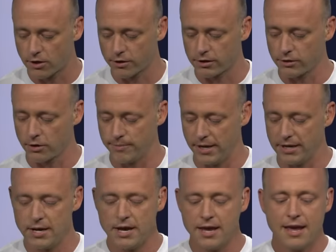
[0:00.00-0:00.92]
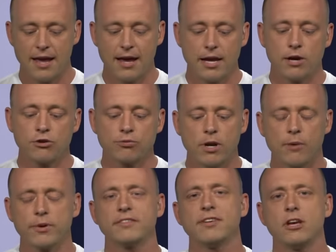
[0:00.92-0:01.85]
curtain a little bit. Here's what I
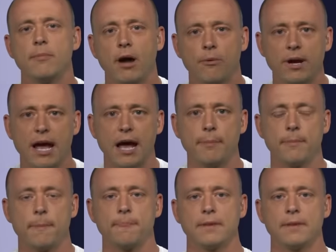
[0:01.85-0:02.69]
want to tell you about what happened.